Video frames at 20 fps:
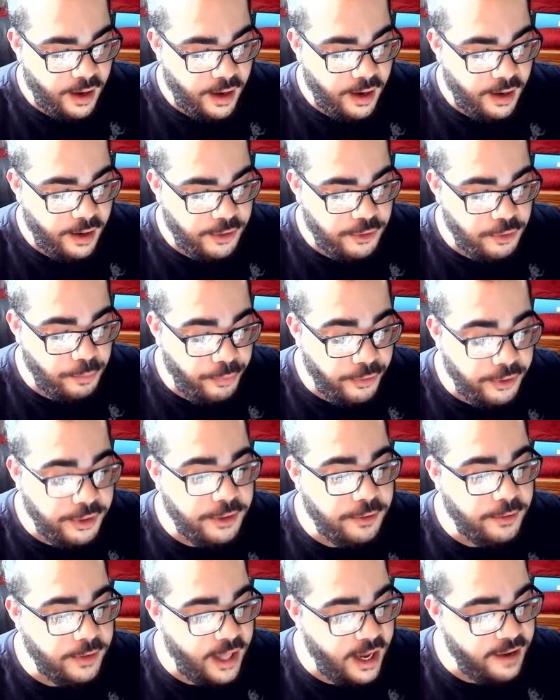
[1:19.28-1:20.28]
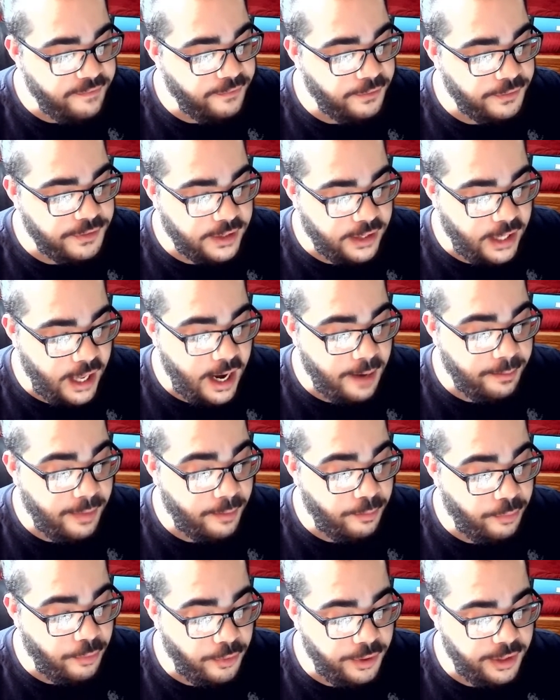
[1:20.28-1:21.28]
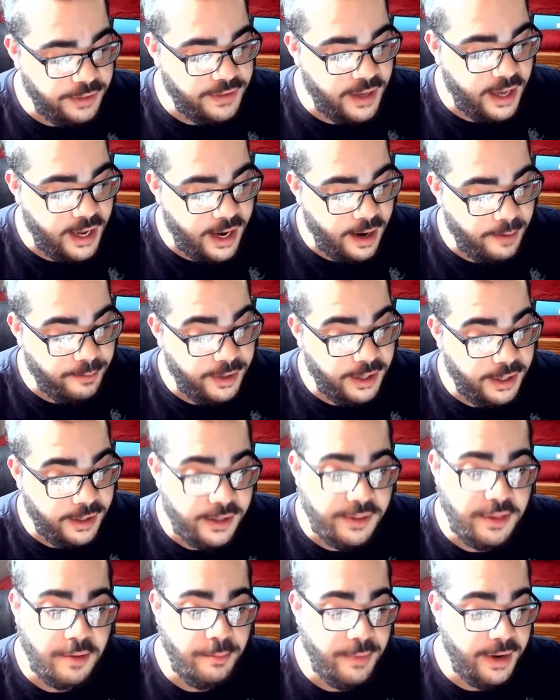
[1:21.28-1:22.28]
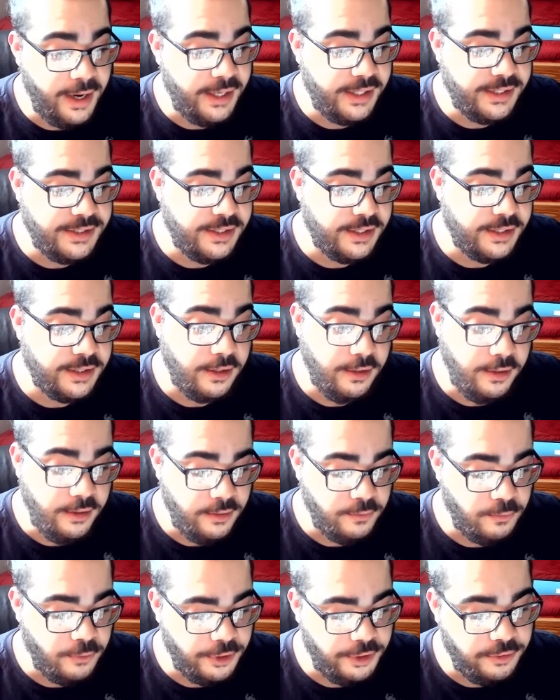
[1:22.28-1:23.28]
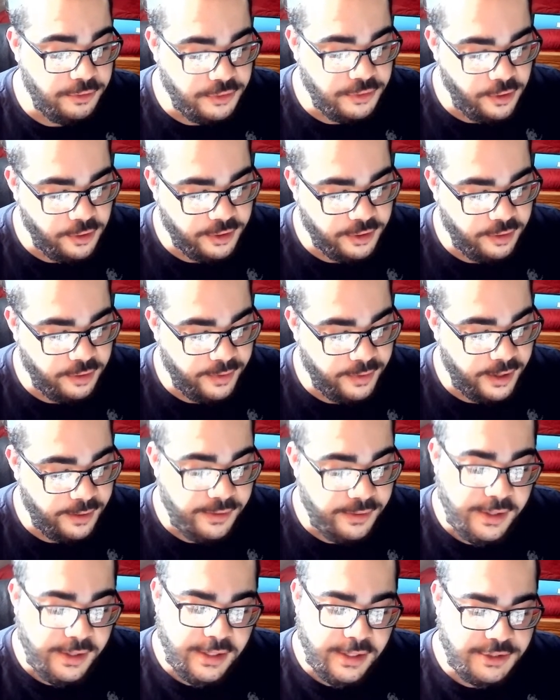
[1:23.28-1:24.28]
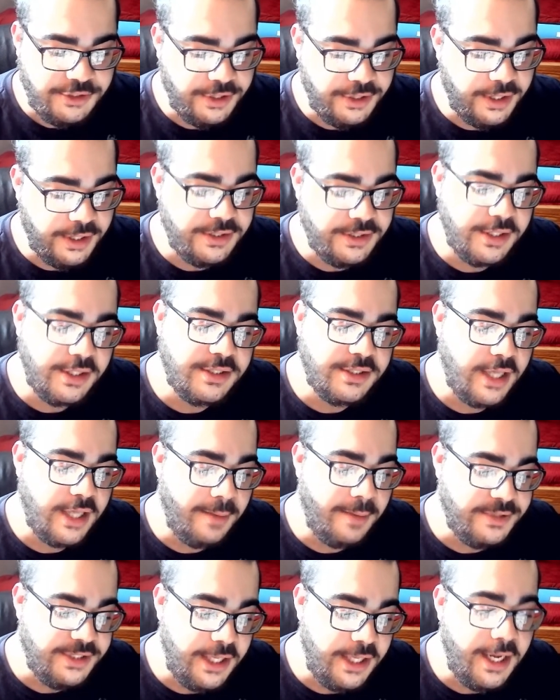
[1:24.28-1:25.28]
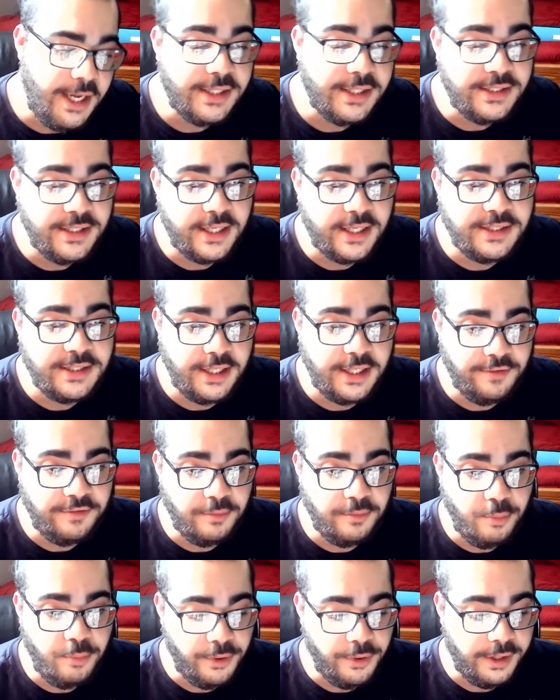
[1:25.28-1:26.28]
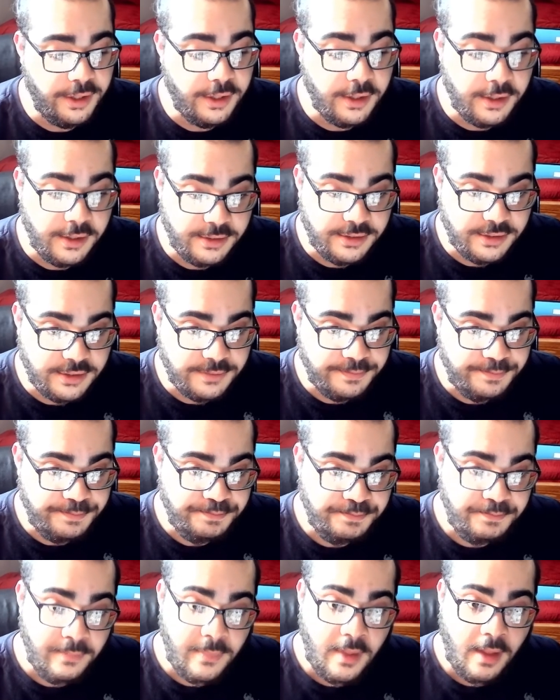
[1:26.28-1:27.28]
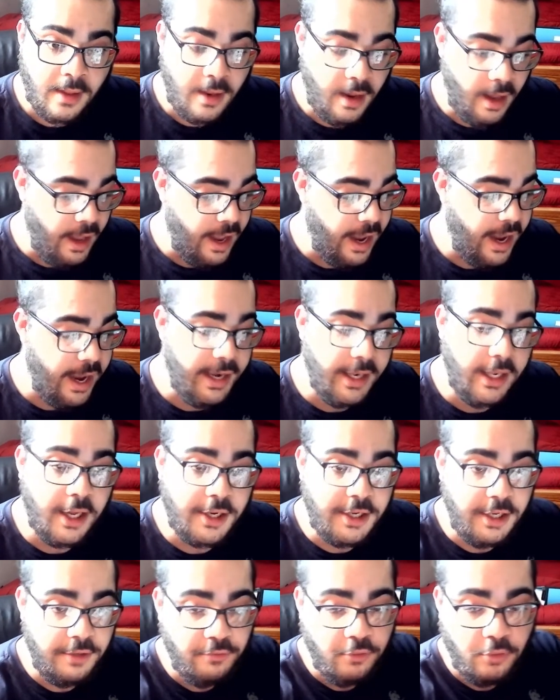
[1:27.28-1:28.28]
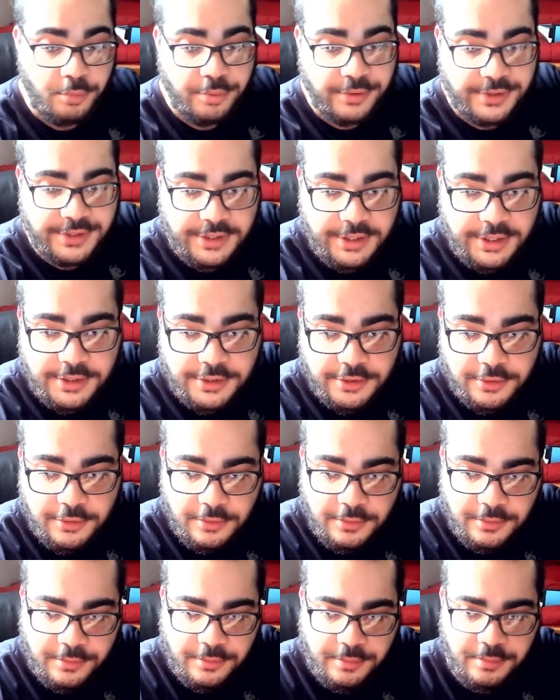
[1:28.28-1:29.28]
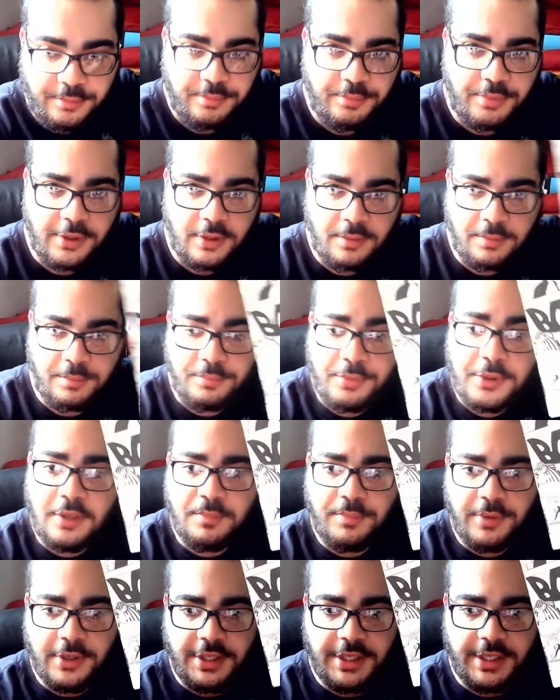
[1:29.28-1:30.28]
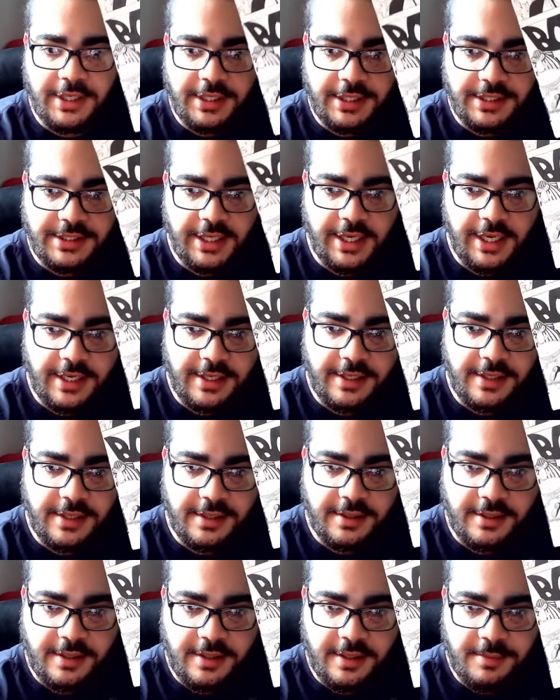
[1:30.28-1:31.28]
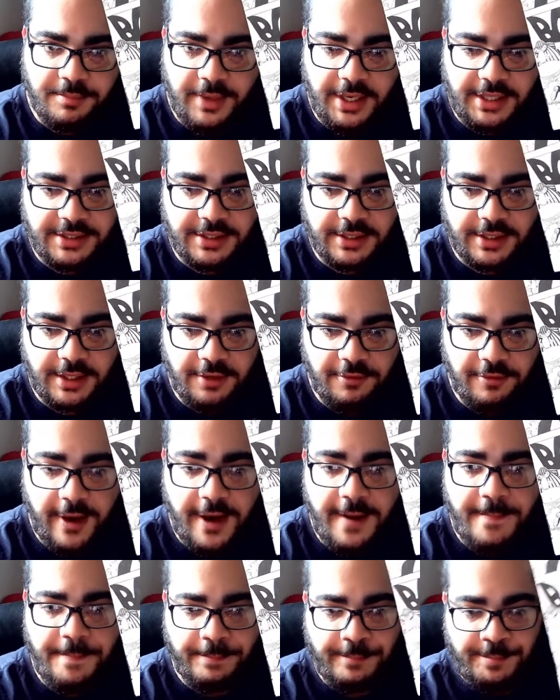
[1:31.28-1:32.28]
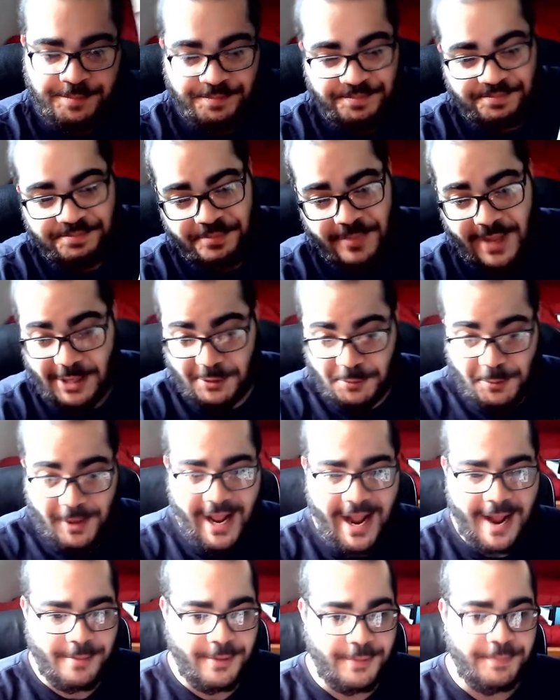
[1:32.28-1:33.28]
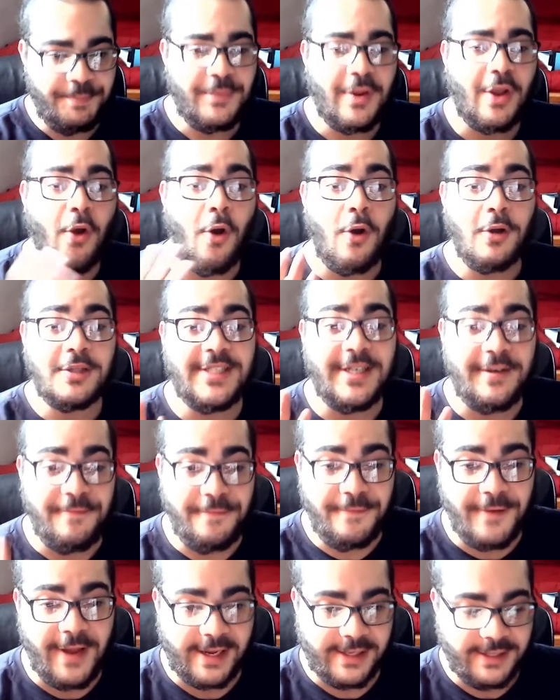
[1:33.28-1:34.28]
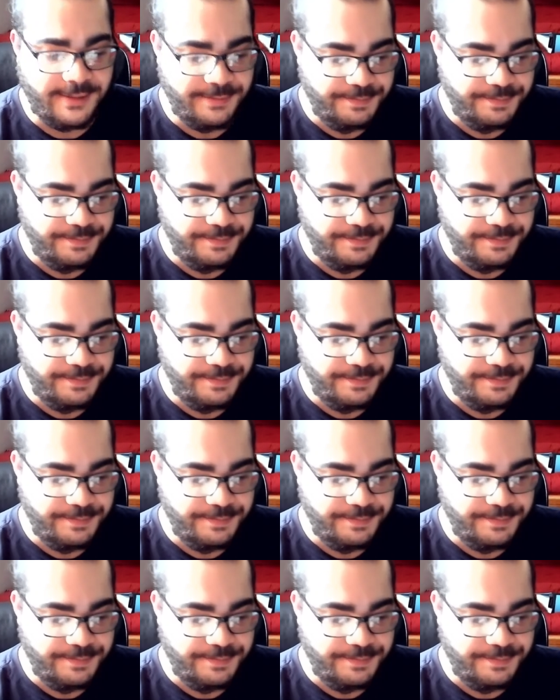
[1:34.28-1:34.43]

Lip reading: "You're putting your life on the line by pointing that at me." And the bandit says, "Huh? What are you talking about?" Shanks says, "I'm saying it's not safe to point guns." And Lucky Roo proceeds to put a bullet in his head, basically, right? That's what happened. Cause and effect,